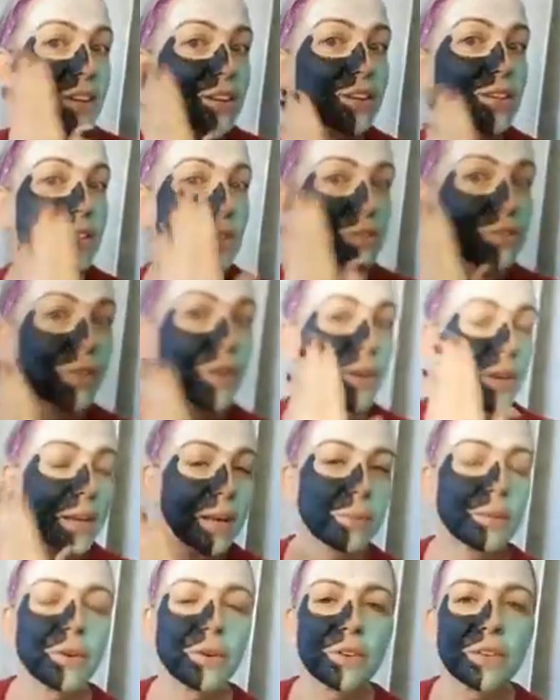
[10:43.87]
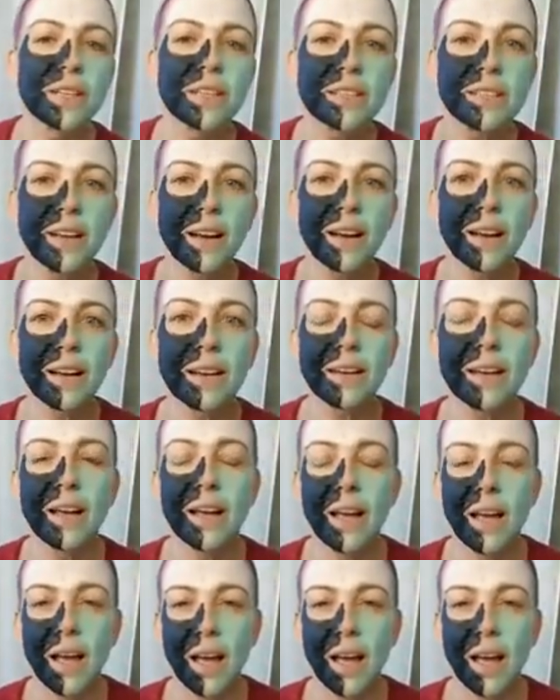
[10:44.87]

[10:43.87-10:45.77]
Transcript: you can exfoliate more on this side.